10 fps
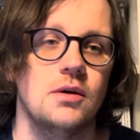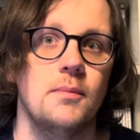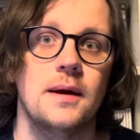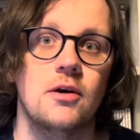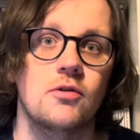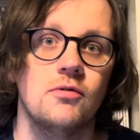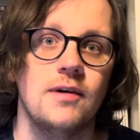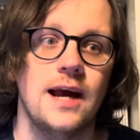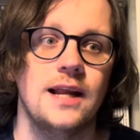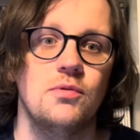would be a
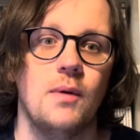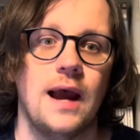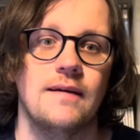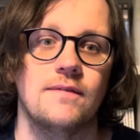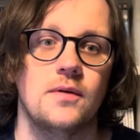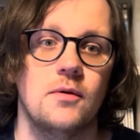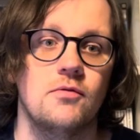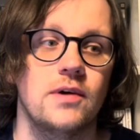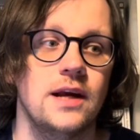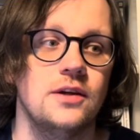great way to
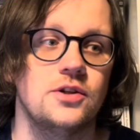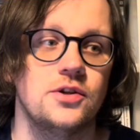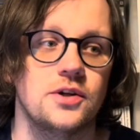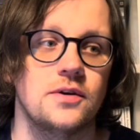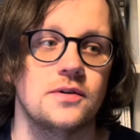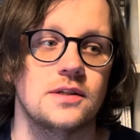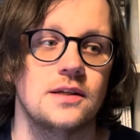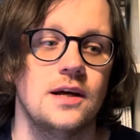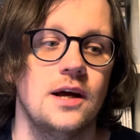reintroduce...